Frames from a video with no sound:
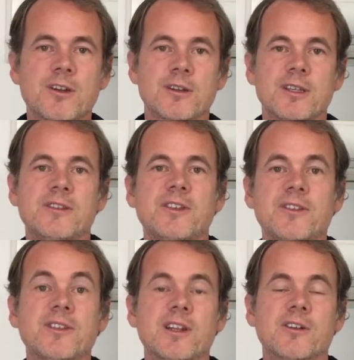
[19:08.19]

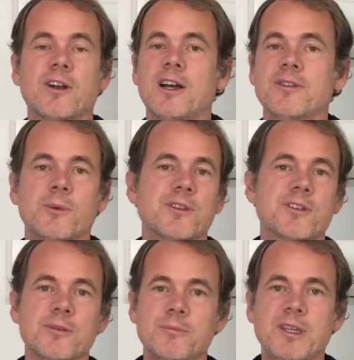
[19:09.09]
consistent across whether
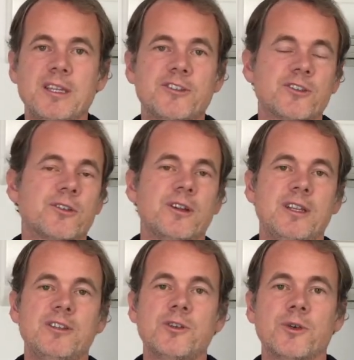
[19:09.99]
you're beach or
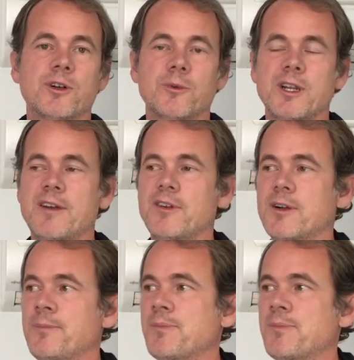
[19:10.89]
indoor or whatever.